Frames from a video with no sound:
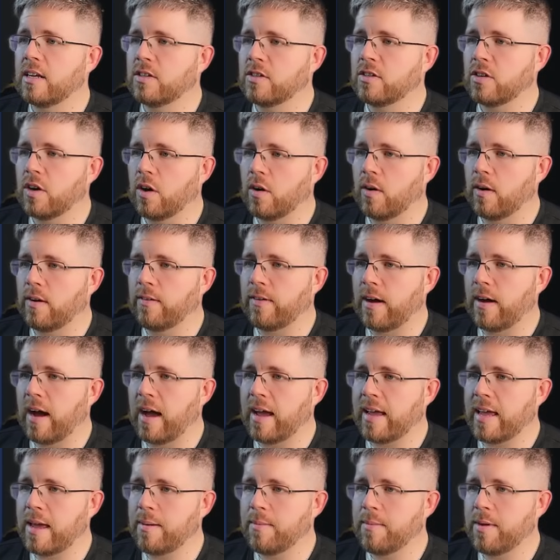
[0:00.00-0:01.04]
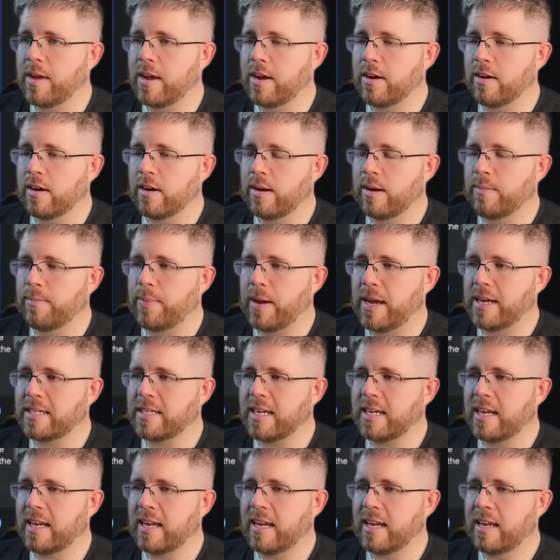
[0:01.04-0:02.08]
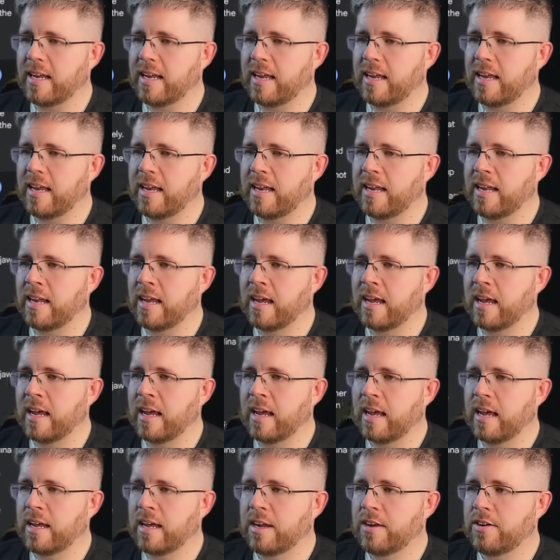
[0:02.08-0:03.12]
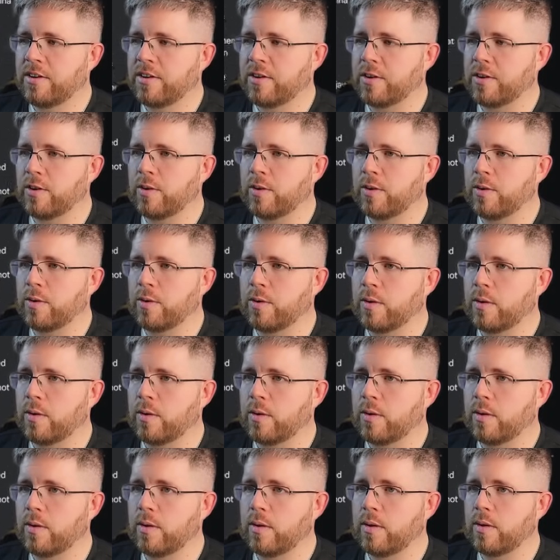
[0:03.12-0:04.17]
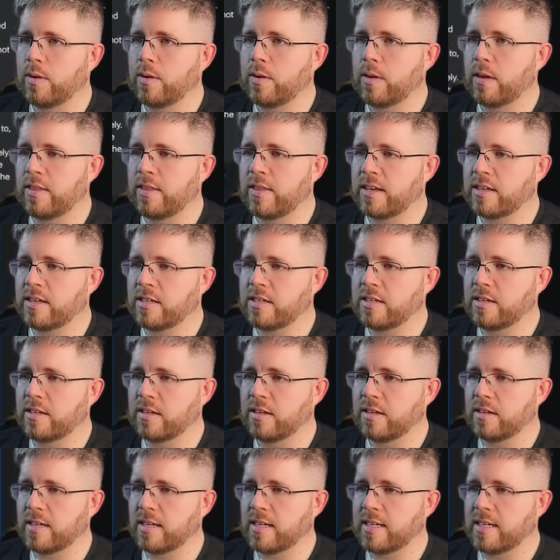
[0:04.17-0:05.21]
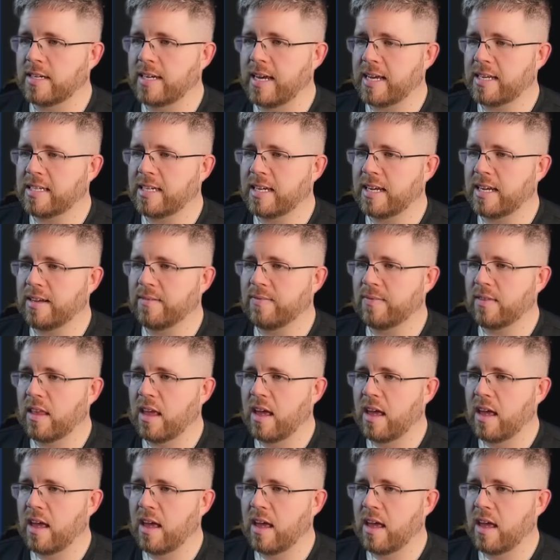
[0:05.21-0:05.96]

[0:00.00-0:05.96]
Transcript: So if I came here and pasted it in to this to, to test it,